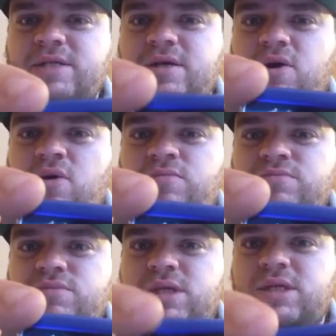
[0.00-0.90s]

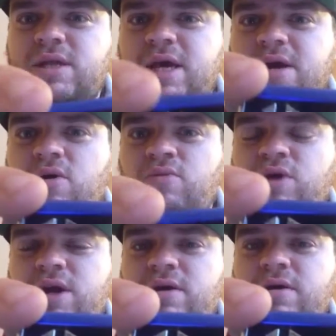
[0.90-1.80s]

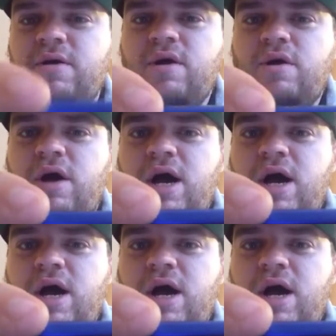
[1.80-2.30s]
ohm reader